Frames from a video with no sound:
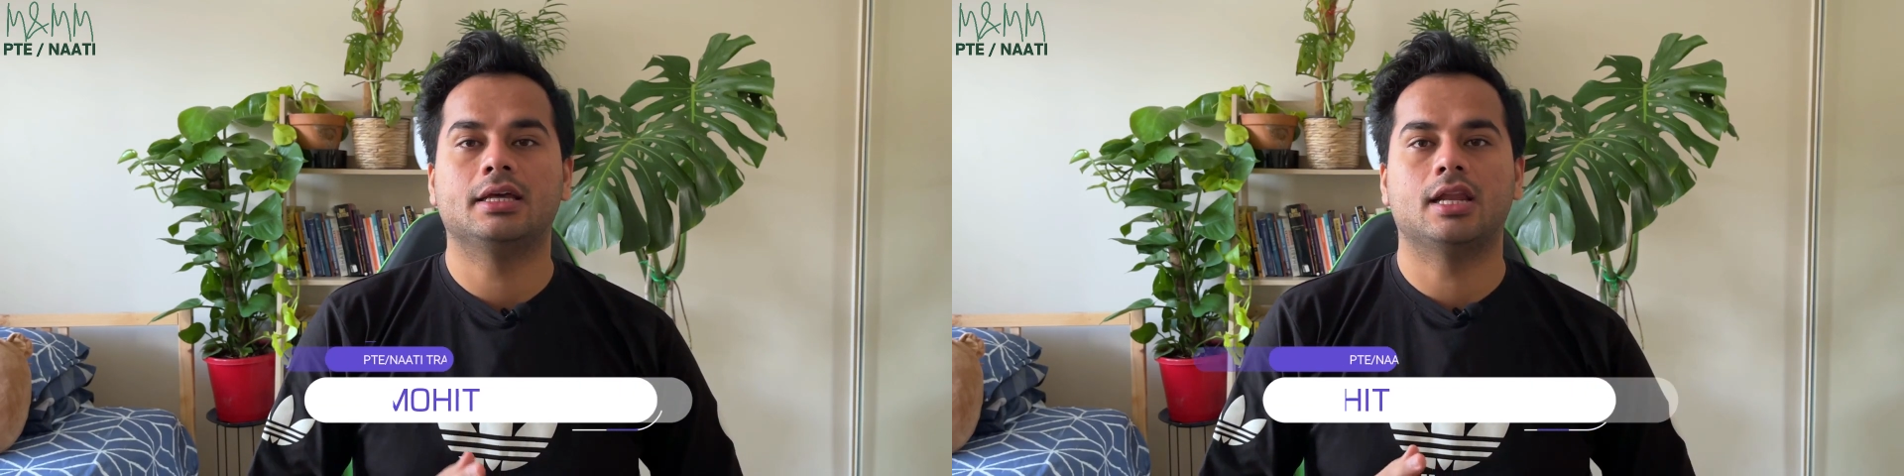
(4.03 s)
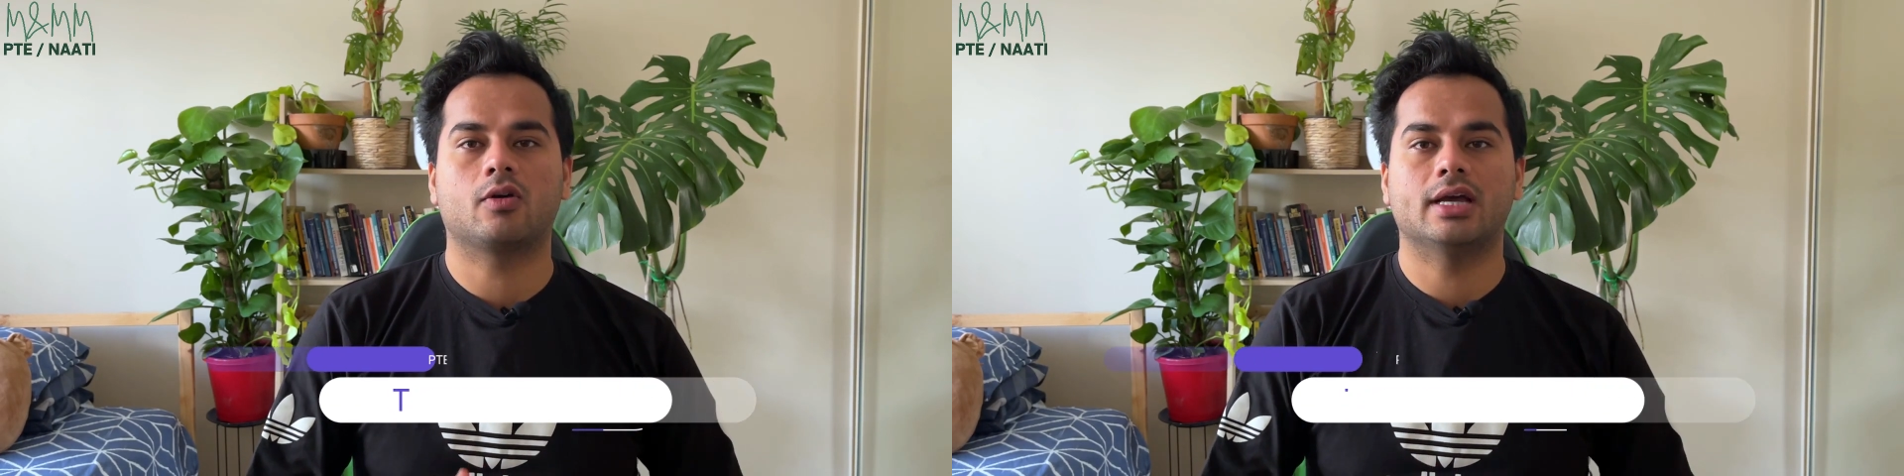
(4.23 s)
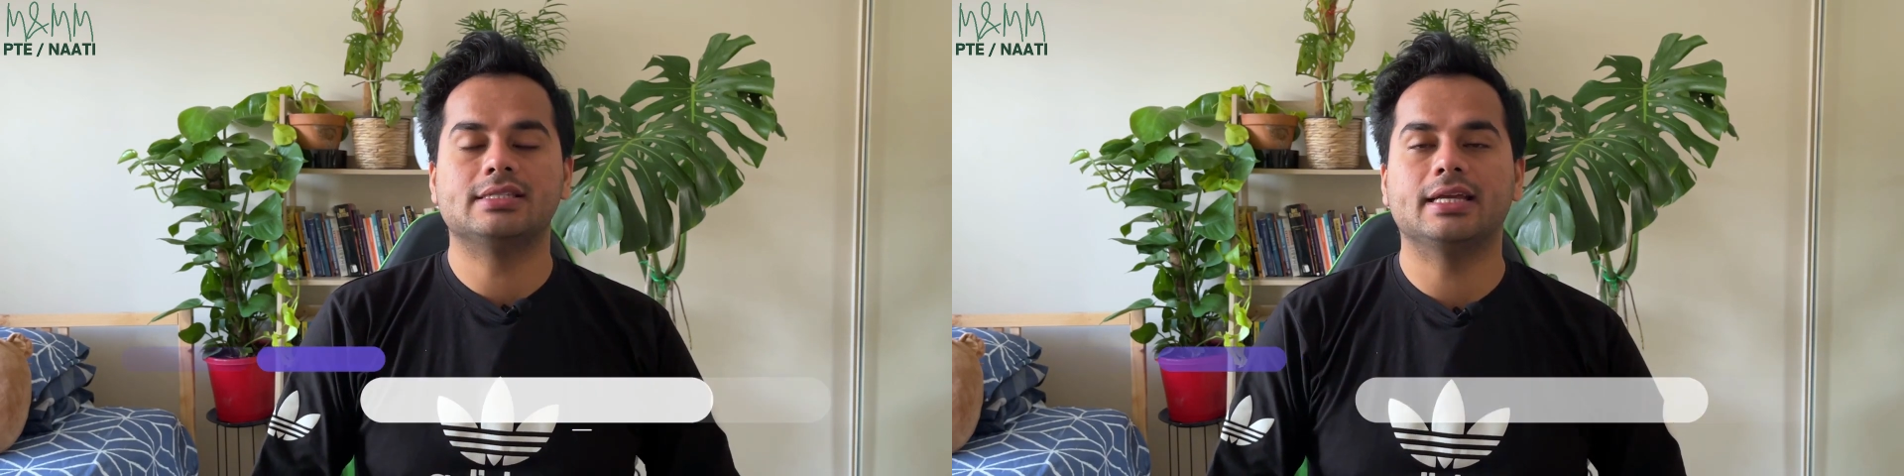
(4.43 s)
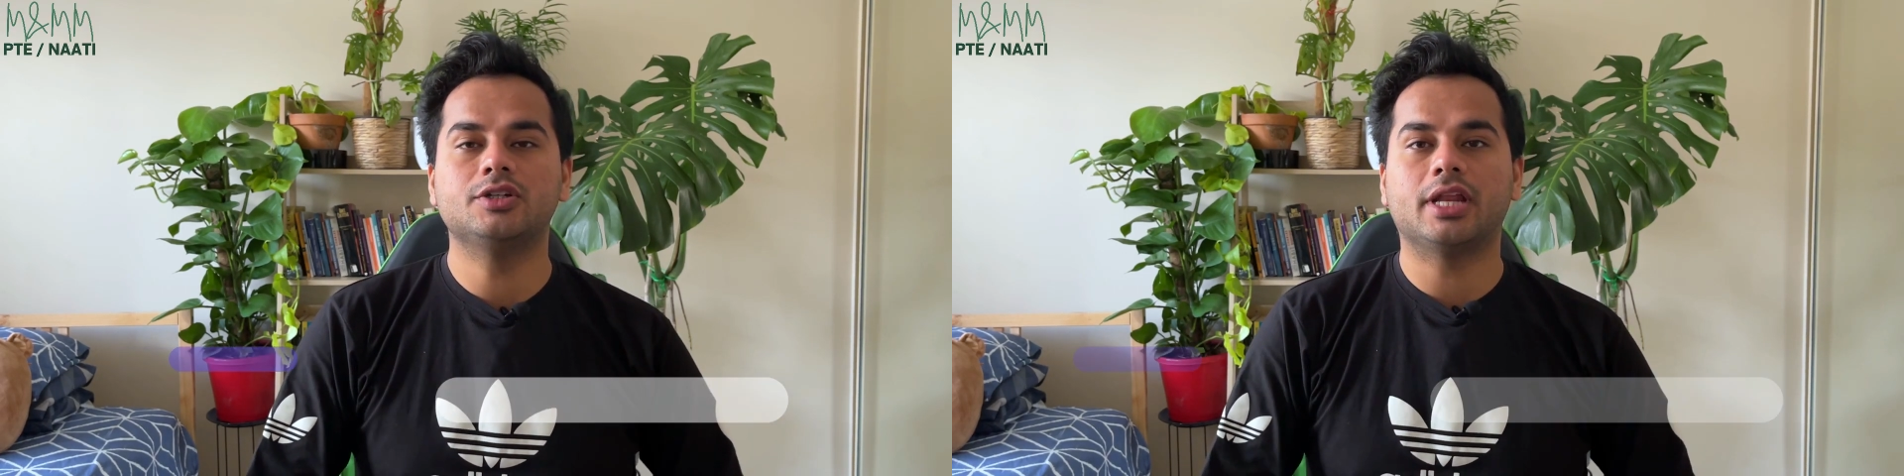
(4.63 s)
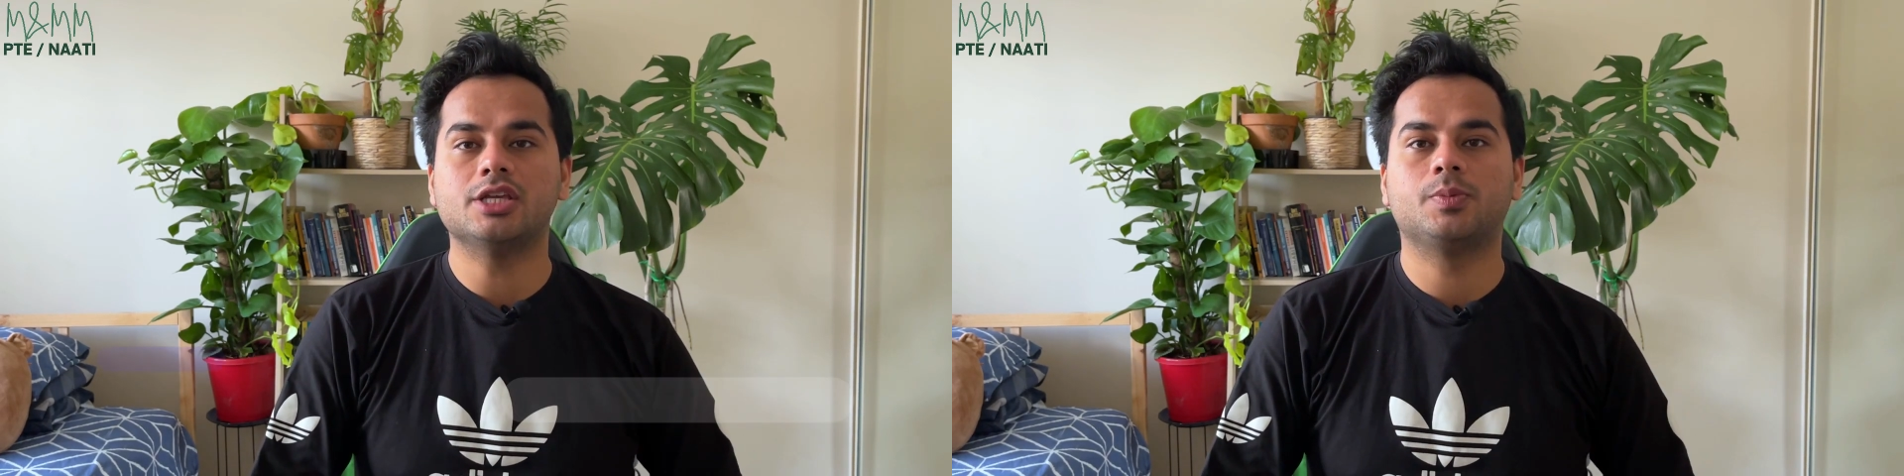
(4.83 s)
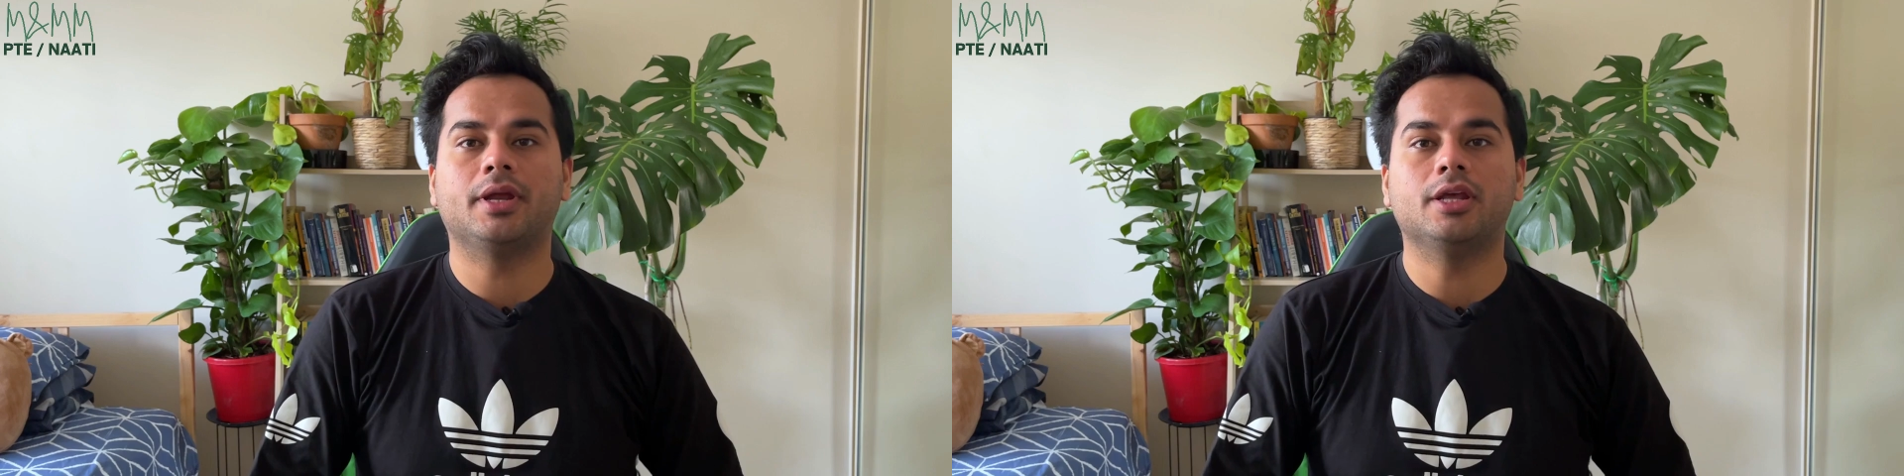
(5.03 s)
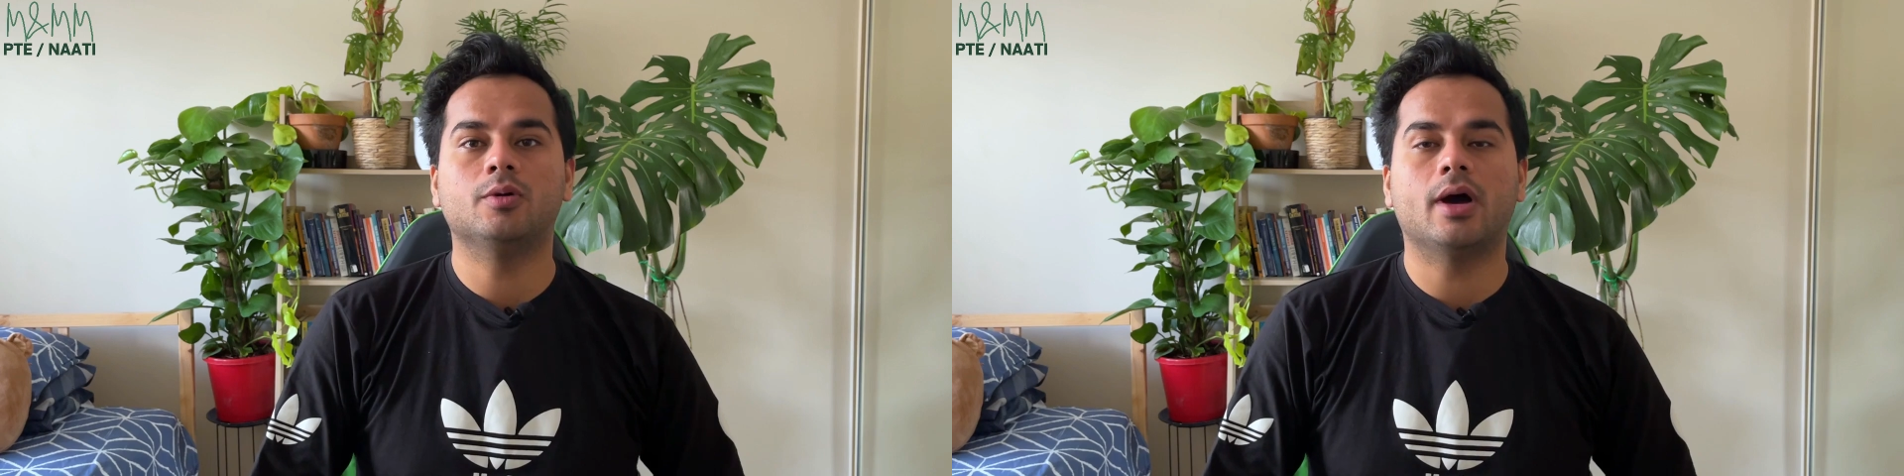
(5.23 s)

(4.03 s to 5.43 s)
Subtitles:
Now guys, in today's video,